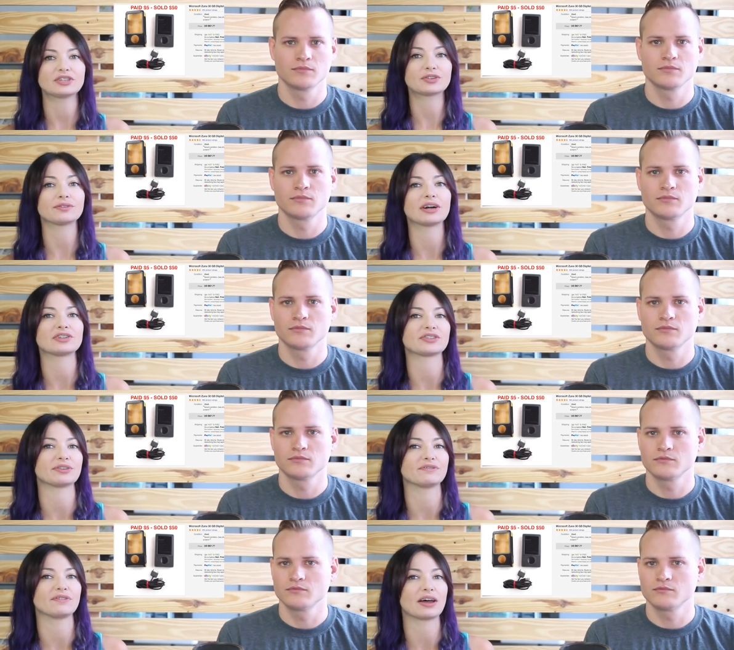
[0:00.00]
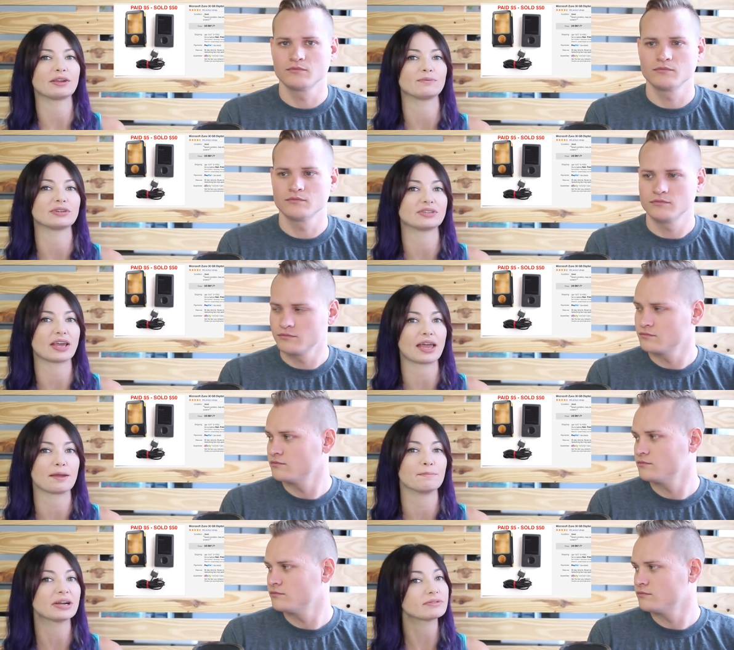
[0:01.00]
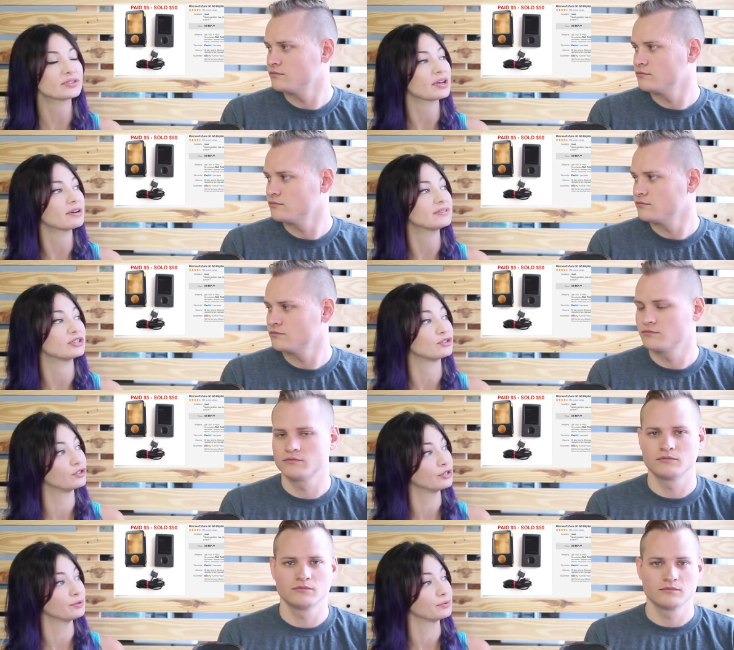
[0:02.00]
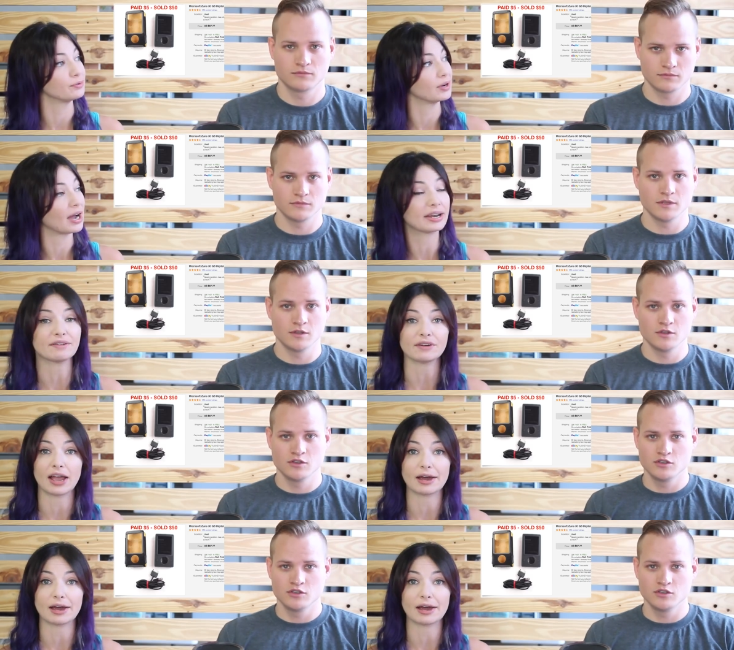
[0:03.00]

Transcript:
Speaker 1: this garage sale find was a Microsoft Zune. I never